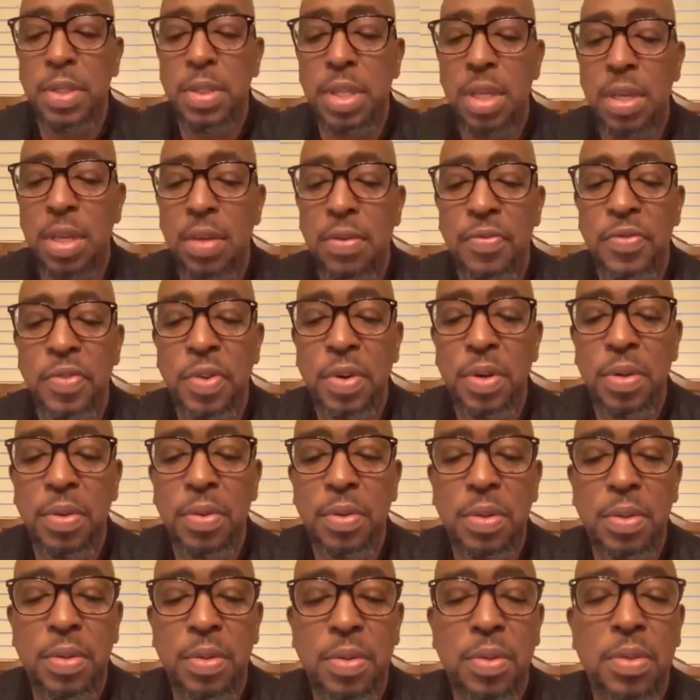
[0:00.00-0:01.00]
Lizzie,
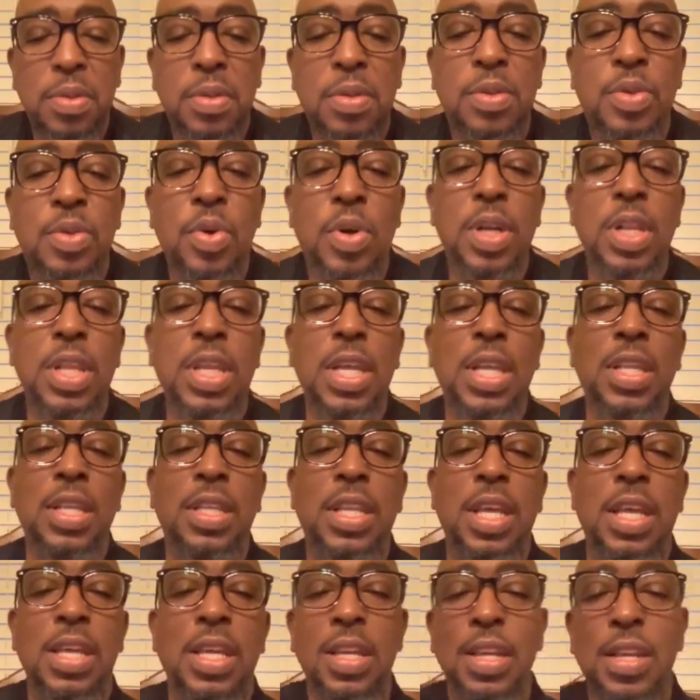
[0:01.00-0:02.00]
for joining in
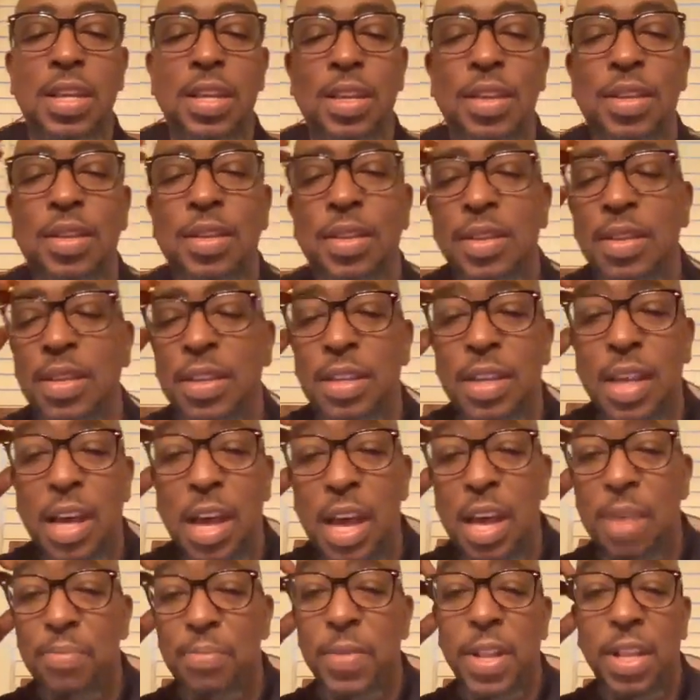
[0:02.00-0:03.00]
today.
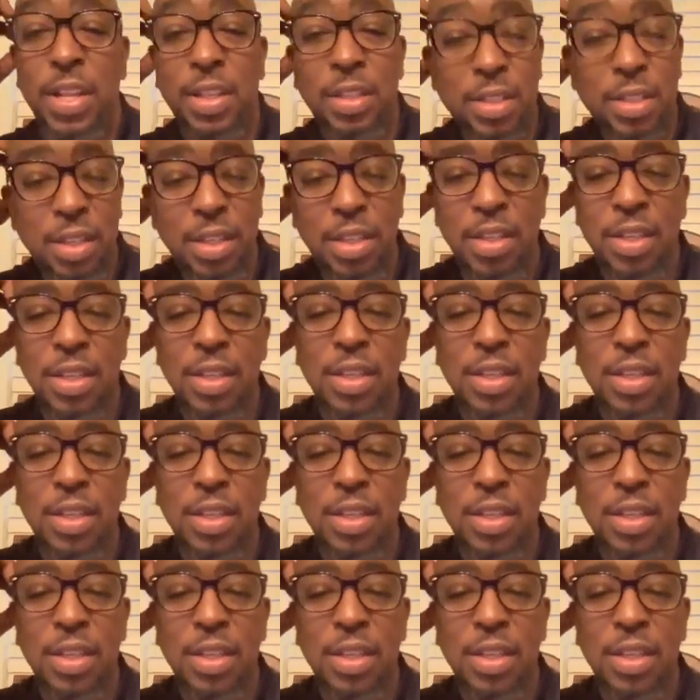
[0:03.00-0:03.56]
God bless.